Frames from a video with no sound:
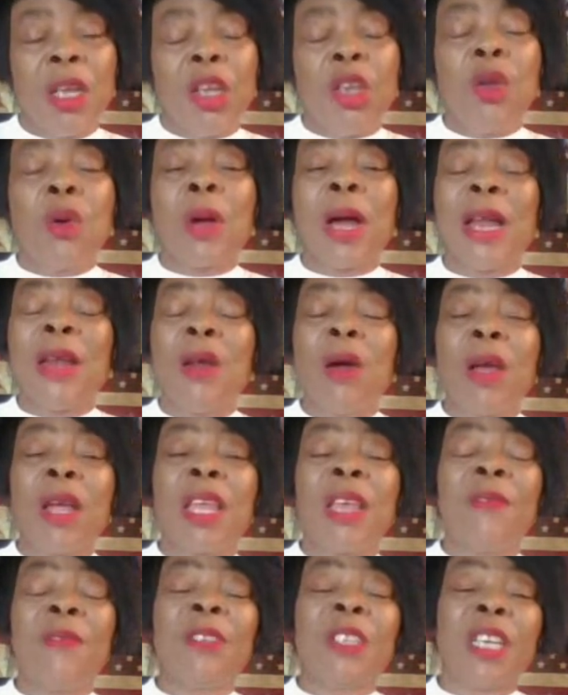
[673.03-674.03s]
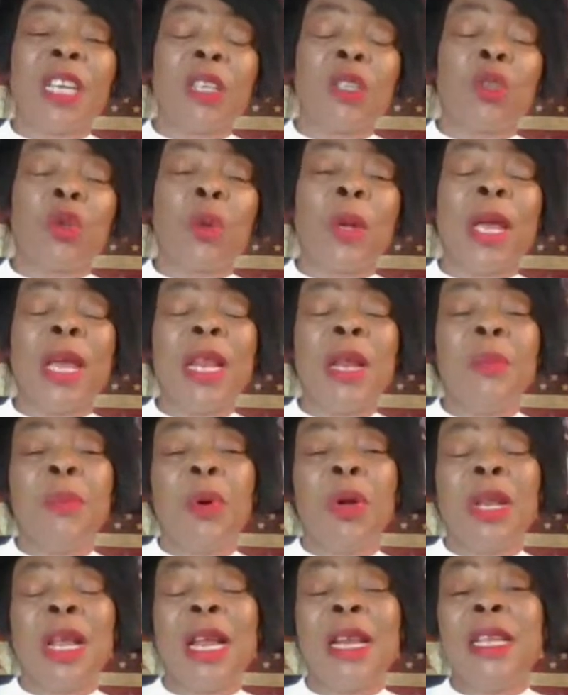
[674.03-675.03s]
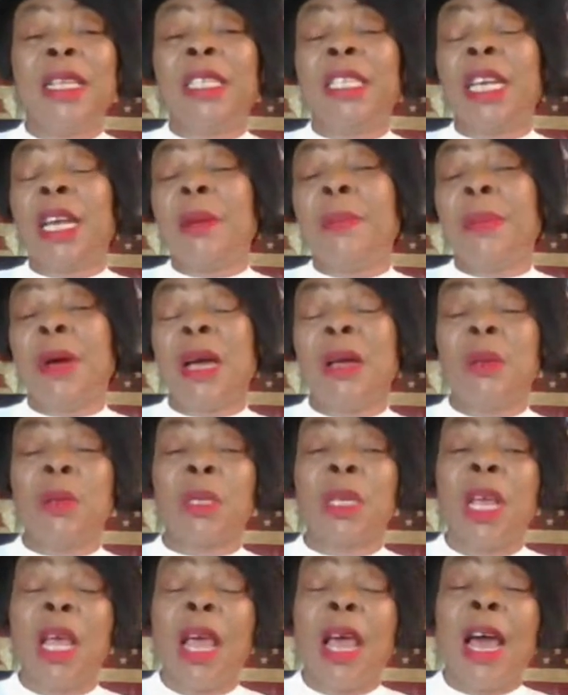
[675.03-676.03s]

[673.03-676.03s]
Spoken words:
You cannot give check to anybody and the check bounce.